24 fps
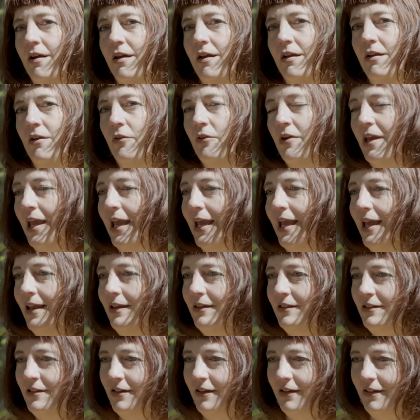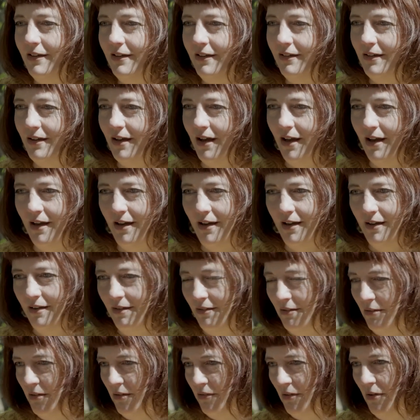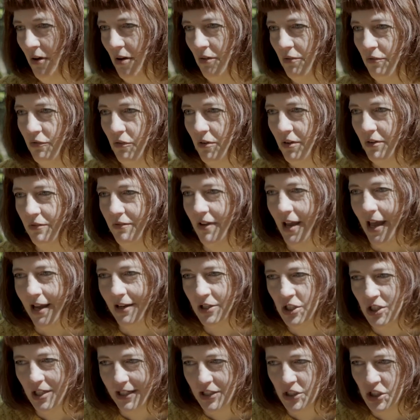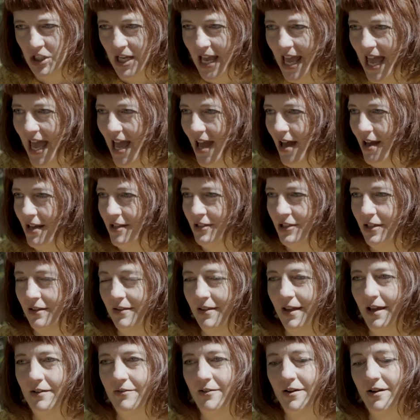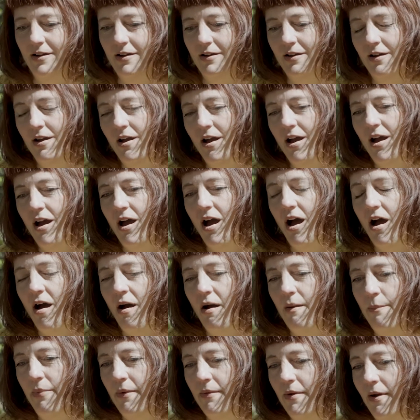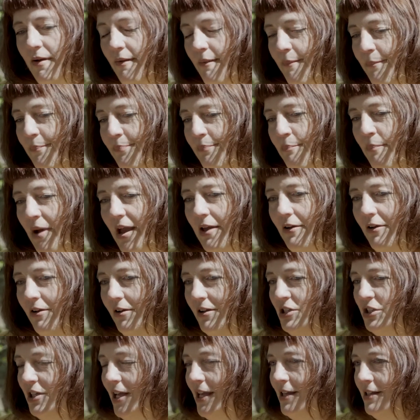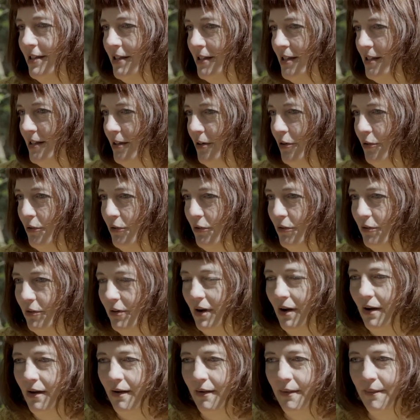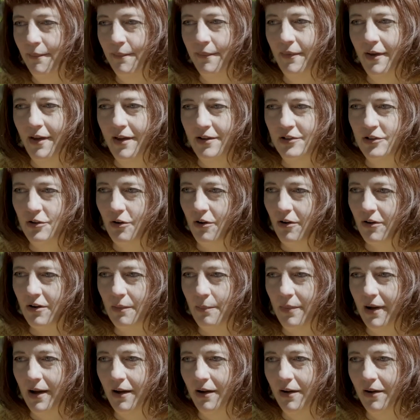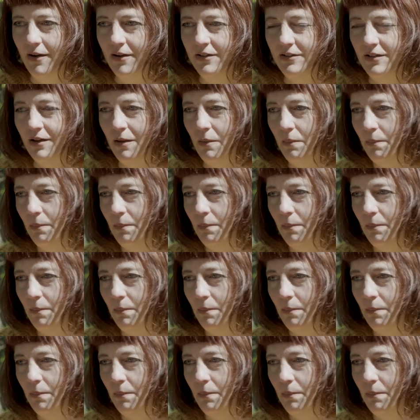looking into what we actually share. So there are biologists who talk about